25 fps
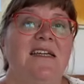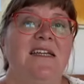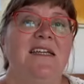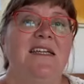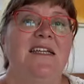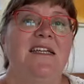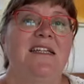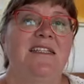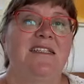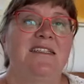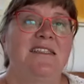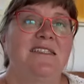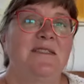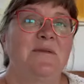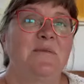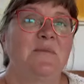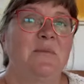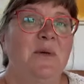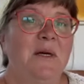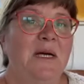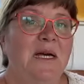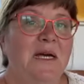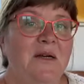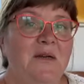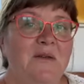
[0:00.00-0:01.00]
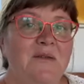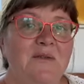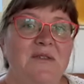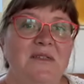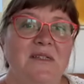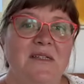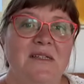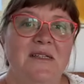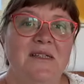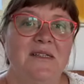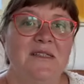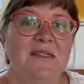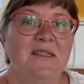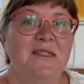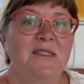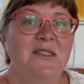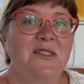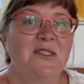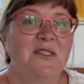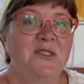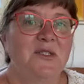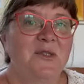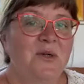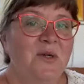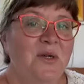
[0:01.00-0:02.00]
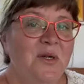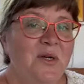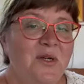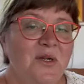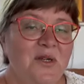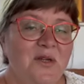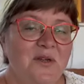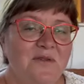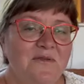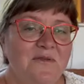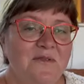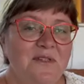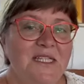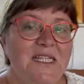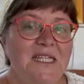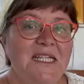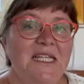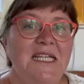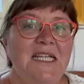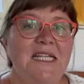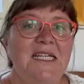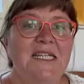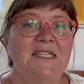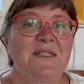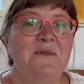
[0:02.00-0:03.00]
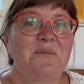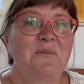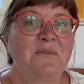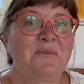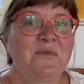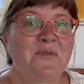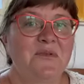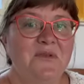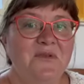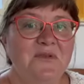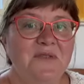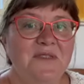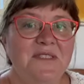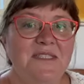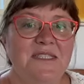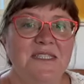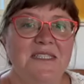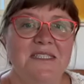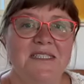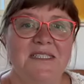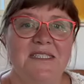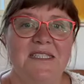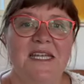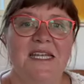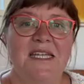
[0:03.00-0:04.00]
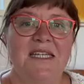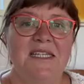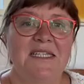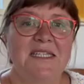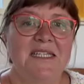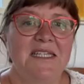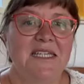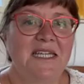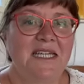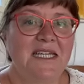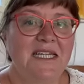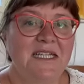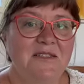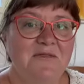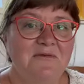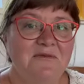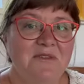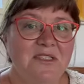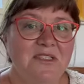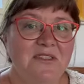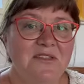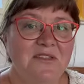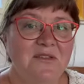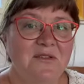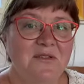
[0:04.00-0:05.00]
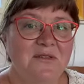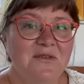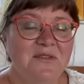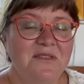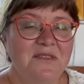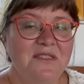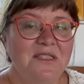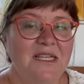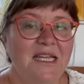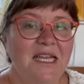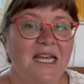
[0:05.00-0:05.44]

It's about the joy of knitting, the process and the end results,